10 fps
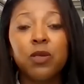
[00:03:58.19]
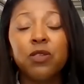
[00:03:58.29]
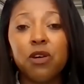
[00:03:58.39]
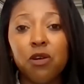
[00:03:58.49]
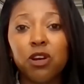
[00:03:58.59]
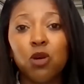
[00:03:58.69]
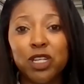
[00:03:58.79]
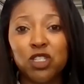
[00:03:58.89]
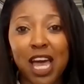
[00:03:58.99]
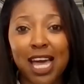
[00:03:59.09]
The only
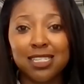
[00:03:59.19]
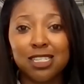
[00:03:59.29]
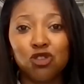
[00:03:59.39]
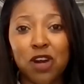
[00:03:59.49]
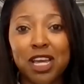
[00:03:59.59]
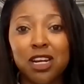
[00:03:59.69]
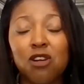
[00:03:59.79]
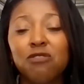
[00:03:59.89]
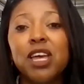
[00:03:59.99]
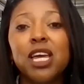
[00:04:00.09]
way to access trading
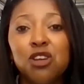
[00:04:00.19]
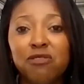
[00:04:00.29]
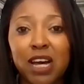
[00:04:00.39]
of any of